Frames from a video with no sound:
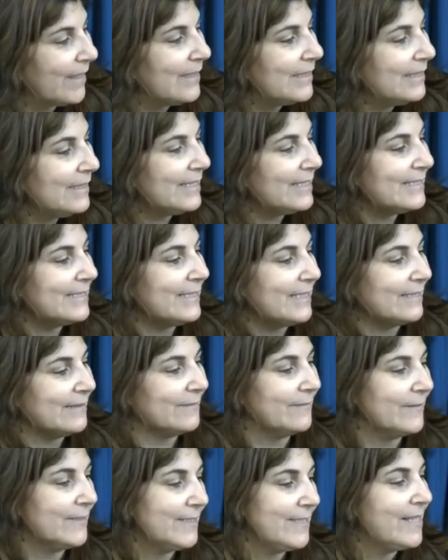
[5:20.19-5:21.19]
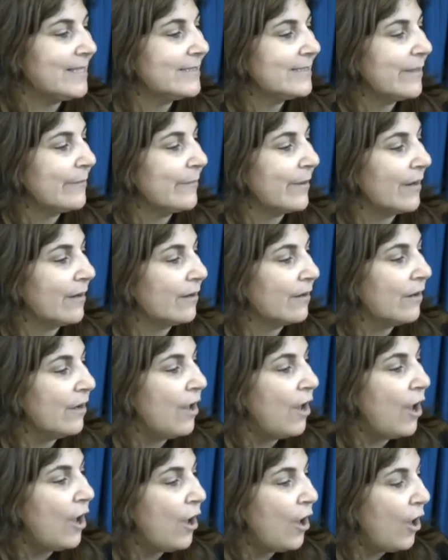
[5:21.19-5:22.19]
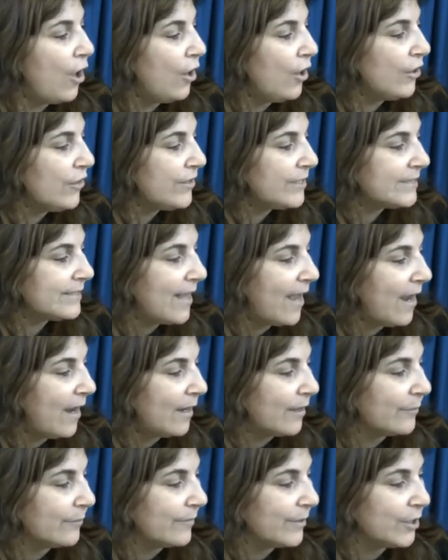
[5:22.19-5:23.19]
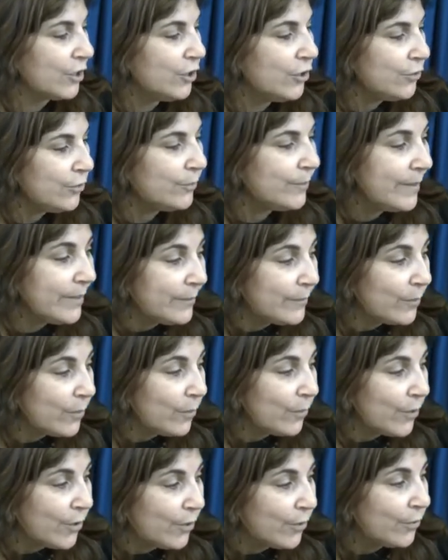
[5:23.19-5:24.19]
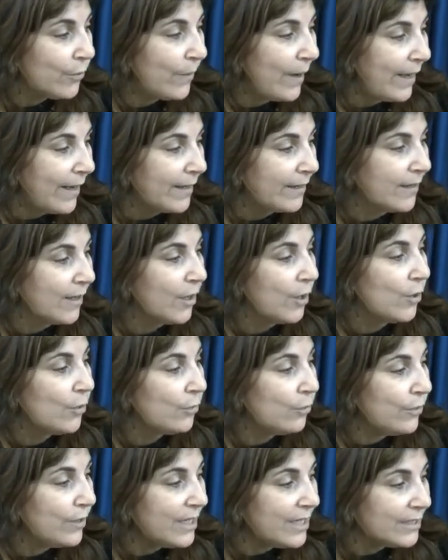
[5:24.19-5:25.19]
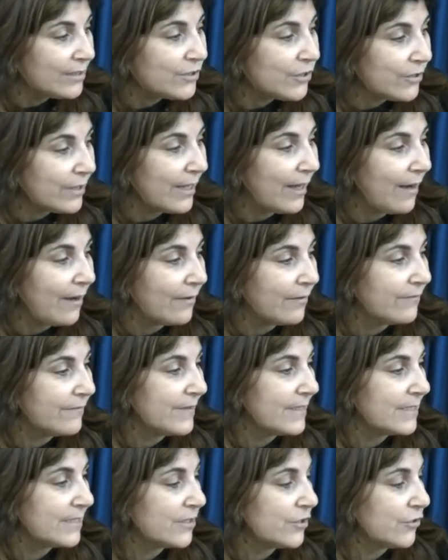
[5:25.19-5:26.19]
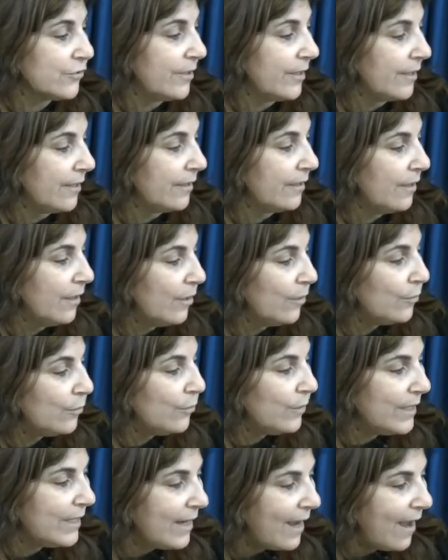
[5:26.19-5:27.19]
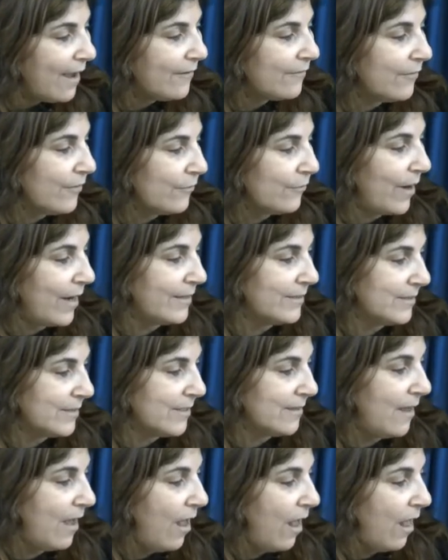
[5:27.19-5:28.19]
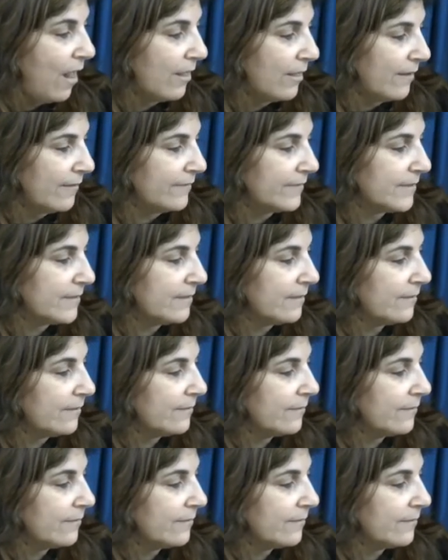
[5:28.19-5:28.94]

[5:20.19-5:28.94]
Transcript: Listen, said Samir, all the time you people were away, we took care of this tree. We have a right to the olives.